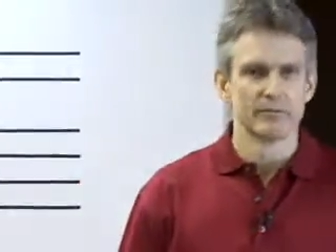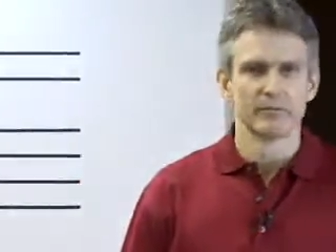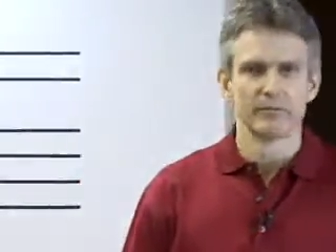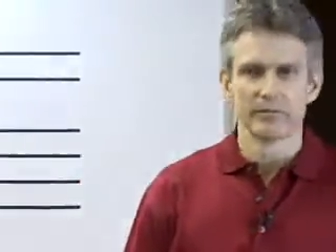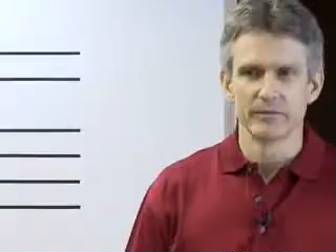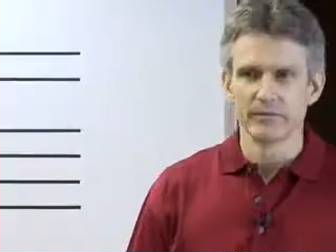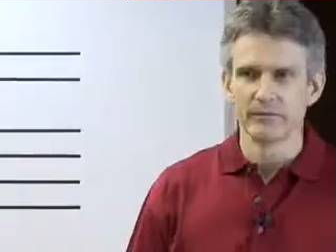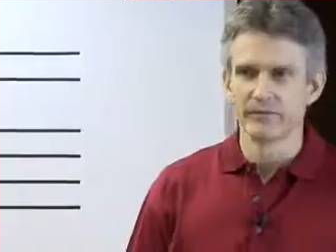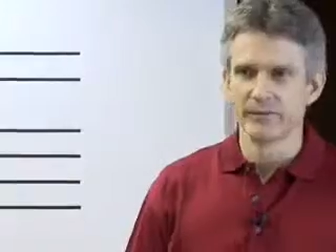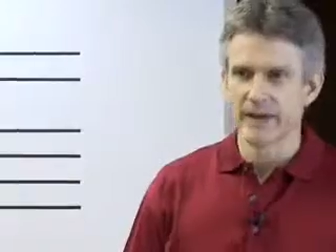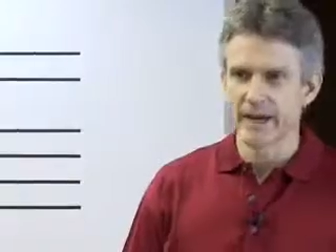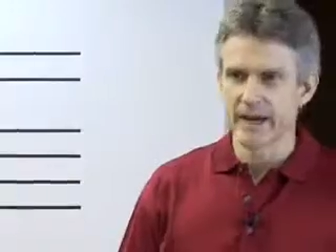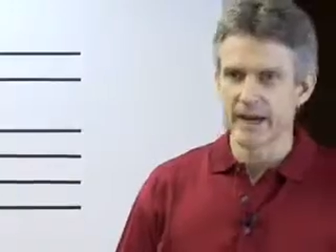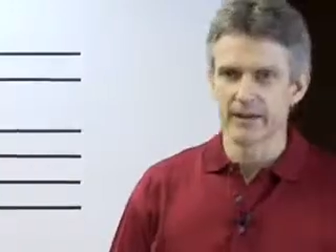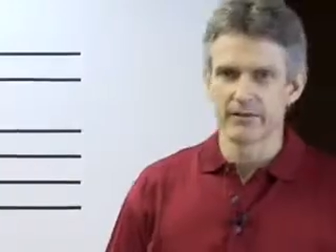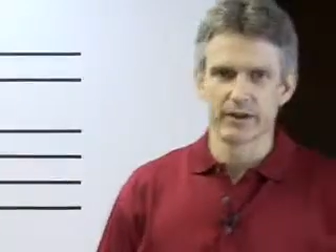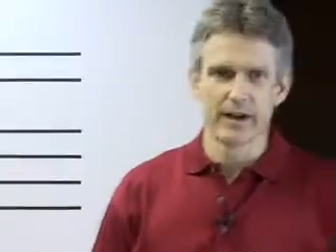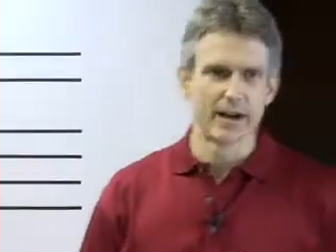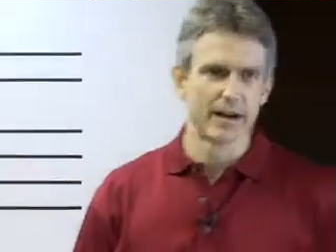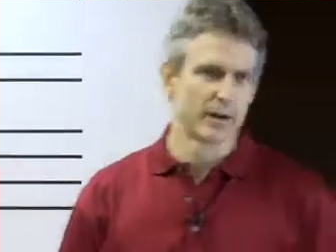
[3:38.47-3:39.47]
They
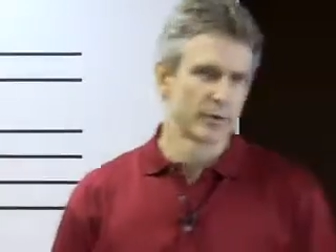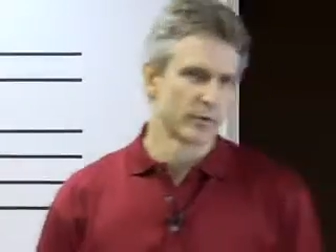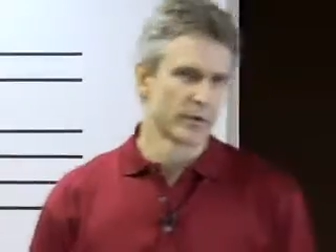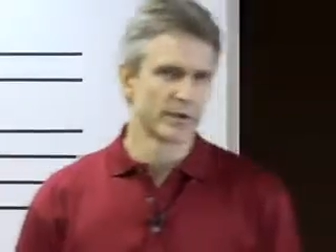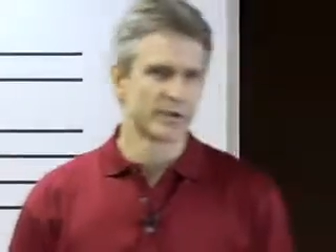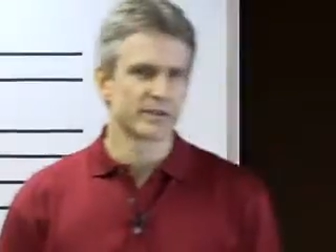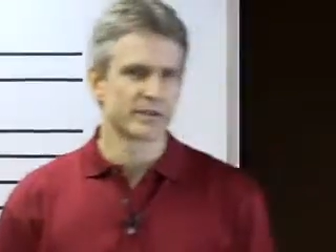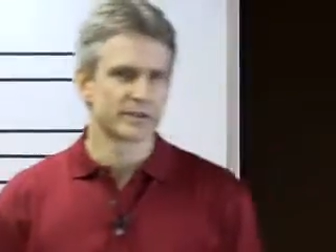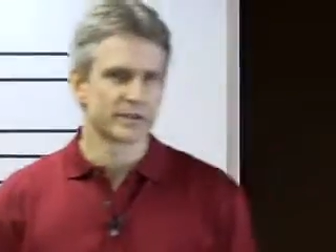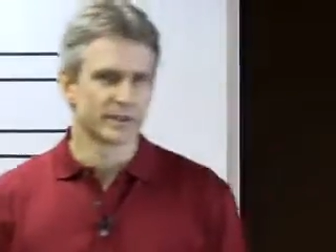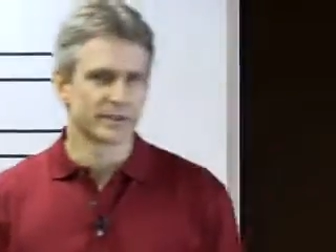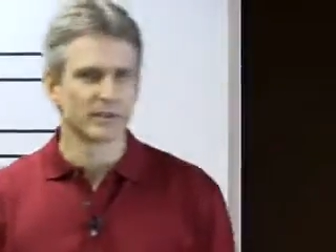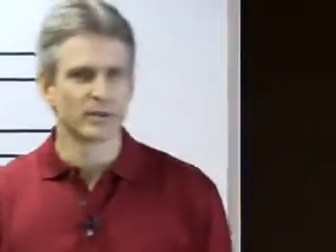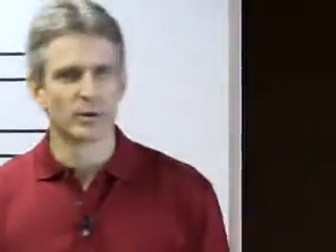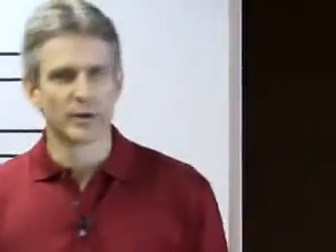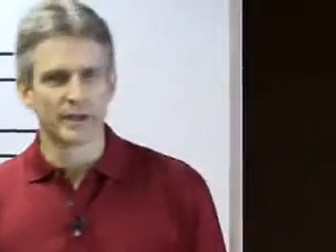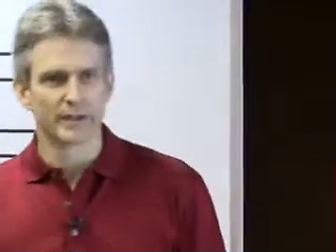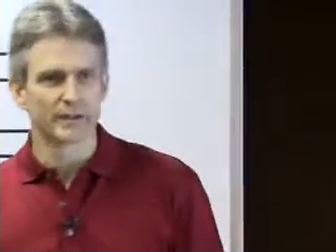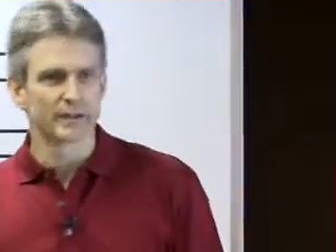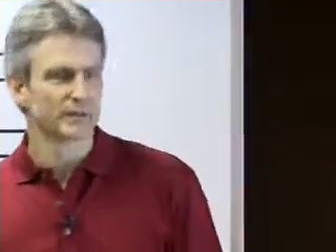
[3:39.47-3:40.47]
have higher risks than
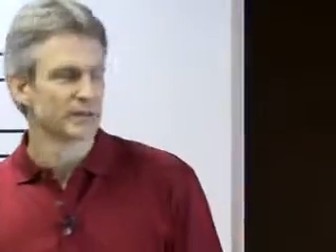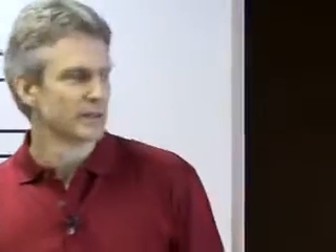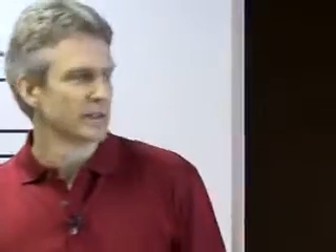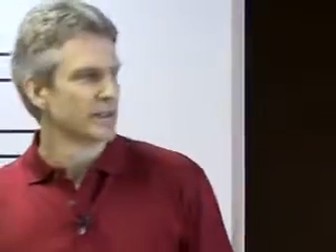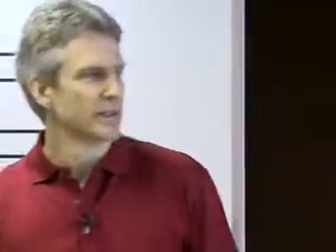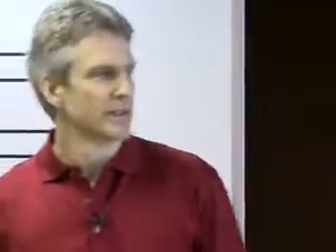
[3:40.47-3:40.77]
going